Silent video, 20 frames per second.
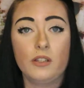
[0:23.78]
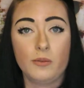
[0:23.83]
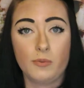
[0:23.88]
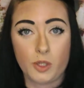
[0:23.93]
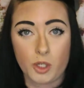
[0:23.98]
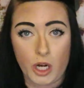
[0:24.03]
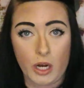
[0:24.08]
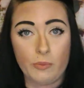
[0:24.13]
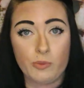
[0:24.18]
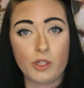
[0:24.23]

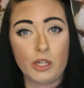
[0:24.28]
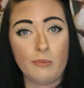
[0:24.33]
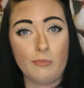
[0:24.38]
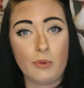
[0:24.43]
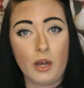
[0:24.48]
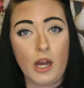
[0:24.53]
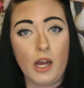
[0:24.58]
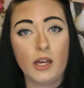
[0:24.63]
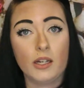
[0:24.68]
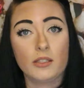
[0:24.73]
subscription
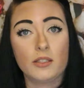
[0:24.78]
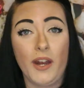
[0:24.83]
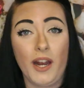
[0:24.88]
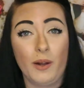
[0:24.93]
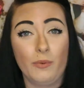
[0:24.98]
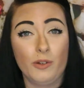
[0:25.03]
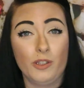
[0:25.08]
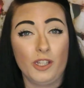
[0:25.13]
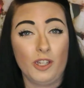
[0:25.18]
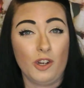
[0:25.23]
box that I
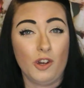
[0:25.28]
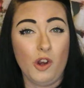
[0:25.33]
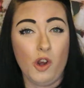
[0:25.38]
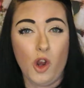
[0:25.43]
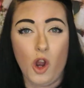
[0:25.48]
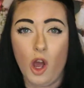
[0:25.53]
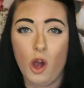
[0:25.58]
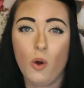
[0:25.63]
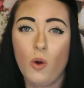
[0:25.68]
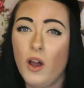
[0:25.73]
really
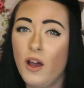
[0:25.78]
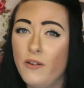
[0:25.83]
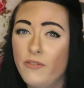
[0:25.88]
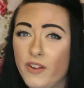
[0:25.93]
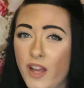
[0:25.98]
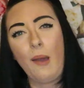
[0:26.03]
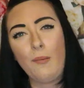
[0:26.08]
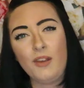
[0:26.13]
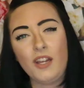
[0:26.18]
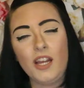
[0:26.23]
know
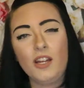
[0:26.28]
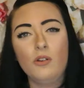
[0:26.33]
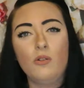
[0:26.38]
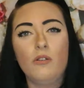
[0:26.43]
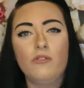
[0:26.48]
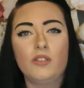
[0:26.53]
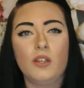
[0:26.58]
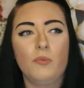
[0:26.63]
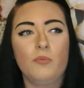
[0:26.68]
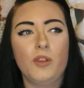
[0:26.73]
of. I mean, I know
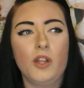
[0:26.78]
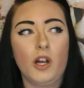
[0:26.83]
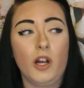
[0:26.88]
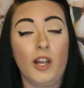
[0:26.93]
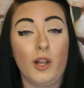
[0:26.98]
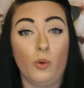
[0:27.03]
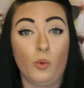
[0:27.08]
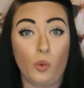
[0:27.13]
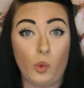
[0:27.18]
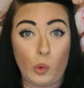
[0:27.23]
of some that are
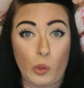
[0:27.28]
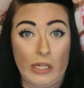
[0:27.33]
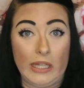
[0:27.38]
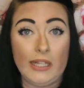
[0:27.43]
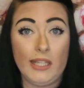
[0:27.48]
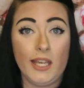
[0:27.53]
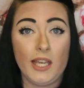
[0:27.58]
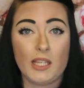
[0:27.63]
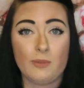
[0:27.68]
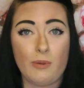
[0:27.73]
like
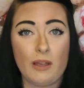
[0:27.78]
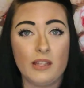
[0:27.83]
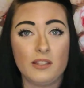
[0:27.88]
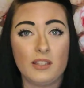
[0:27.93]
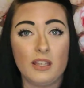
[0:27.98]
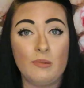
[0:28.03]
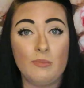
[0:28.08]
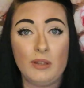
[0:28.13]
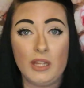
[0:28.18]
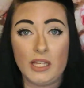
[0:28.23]
really
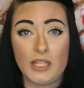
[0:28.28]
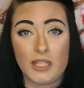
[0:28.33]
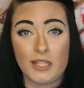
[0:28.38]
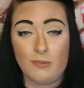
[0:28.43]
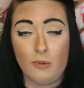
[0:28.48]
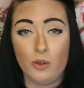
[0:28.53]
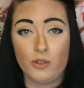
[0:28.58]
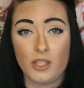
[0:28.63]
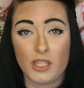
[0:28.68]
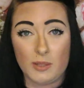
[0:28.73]
expensive, but this is
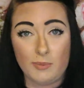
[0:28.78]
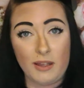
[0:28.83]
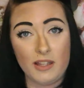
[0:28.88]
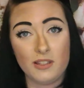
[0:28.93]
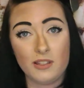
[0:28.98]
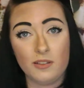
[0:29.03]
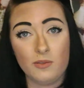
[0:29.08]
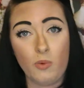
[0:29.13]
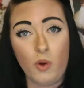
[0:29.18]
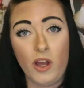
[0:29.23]
the most
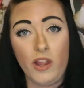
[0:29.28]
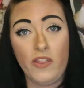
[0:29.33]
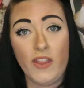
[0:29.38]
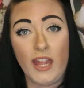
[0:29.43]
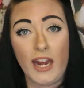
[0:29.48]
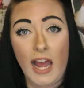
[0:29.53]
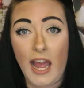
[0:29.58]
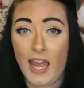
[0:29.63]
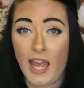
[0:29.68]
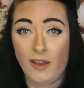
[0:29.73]
expensive one
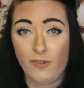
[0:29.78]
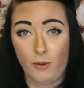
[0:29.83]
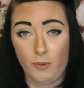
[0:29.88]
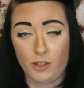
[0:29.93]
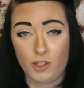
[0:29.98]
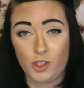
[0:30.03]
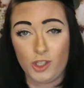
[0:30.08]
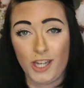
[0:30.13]
that I have on this